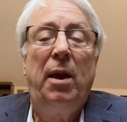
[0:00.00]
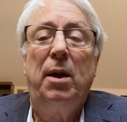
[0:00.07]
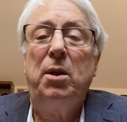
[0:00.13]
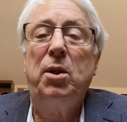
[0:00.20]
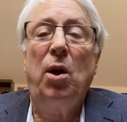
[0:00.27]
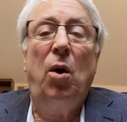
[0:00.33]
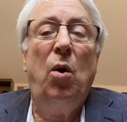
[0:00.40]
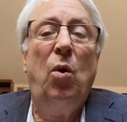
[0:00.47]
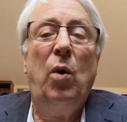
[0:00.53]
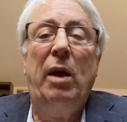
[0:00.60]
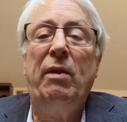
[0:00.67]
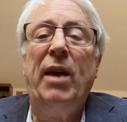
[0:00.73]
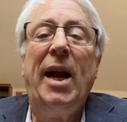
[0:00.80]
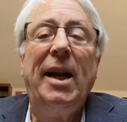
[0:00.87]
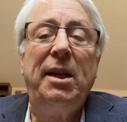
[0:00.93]
So
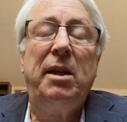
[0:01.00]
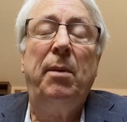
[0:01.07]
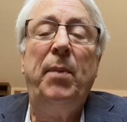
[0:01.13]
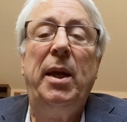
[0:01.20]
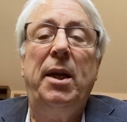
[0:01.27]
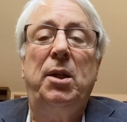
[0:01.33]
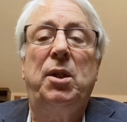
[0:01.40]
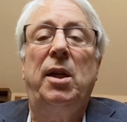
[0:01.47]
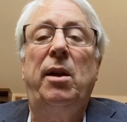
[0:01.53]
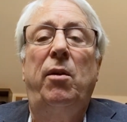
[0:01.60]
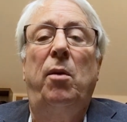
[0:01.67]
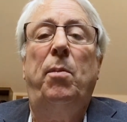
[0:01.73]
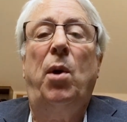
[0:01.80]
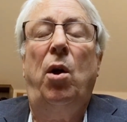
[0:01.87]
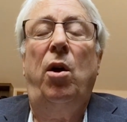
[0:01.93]
that to me is
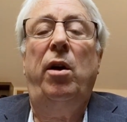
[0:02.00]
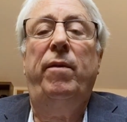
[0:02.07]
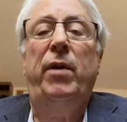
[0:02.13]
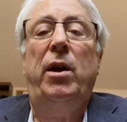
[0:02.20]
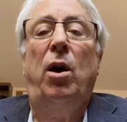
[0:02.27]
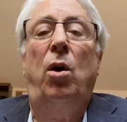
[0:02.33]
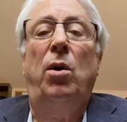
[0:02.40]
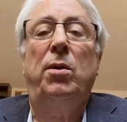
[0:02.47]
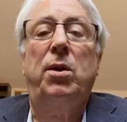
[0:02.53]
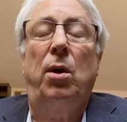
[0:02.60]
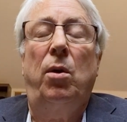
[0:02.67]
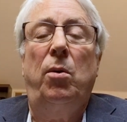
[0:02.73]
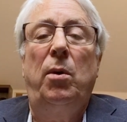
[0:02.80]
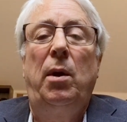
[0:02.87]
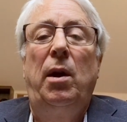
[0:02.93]
another part of it
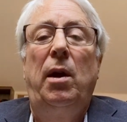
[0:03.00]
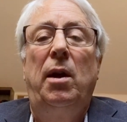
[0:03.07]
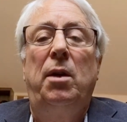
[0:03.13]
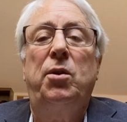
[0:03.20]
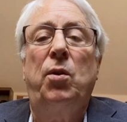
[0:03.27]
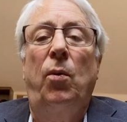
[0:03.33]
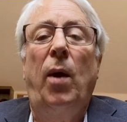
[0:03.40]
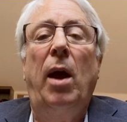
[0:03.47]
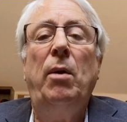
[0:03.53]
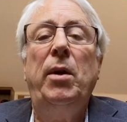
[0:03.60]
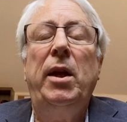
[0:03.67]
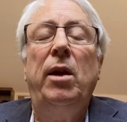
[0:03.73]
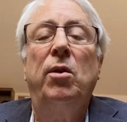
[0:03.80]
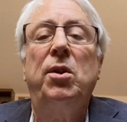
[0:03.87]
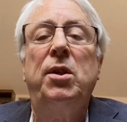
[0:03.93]
also.
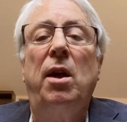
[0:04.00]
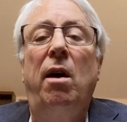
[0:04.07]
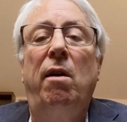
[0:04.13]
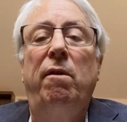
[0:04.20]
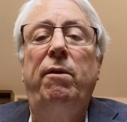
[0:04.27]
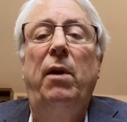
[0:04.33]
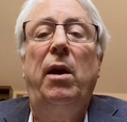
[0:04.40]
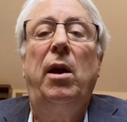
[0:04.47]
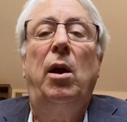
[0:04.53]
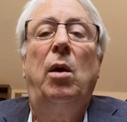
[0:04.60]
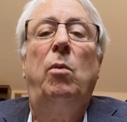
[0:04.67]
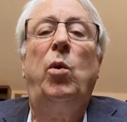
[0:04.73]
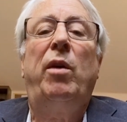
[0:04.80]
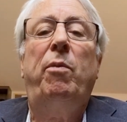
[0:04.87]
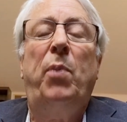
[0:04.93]
Surrounding yourself
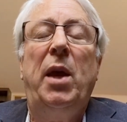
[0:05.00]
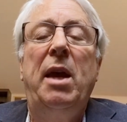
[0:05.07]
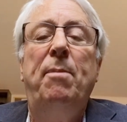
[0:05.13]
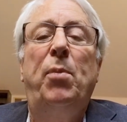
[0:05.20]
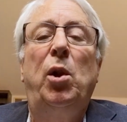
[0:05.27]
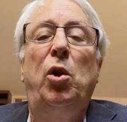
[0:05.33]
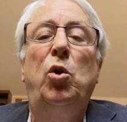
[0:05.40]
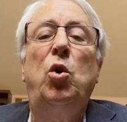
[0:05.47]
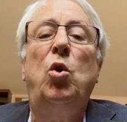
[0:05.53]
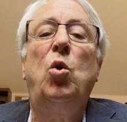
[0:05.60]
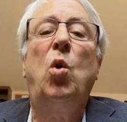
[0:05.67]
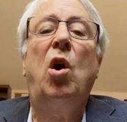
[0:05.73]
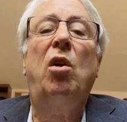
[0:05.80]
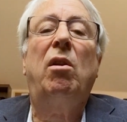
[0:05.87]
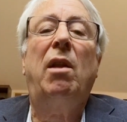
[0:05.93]
with people
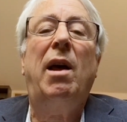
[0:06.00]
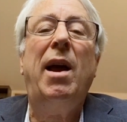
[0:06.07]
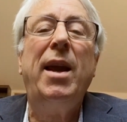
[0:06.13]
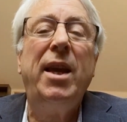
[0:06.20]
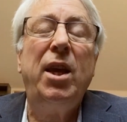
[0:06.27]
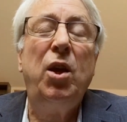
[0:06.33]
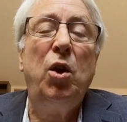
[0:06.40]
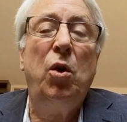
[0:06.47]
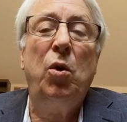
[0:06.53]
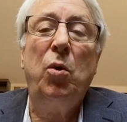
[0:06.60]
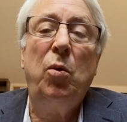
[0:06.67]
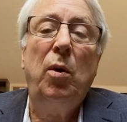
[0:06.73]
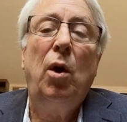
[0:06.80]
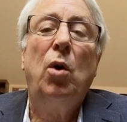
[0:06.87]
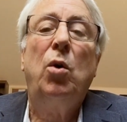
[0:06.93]
who are like
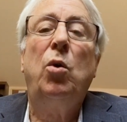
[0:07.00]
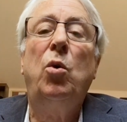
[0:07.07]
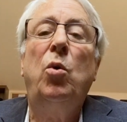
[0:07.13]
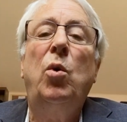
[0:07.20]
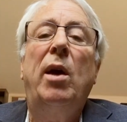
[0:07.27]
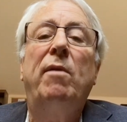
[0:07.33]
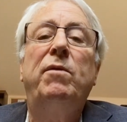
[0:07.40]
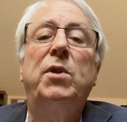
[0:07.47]
you, who have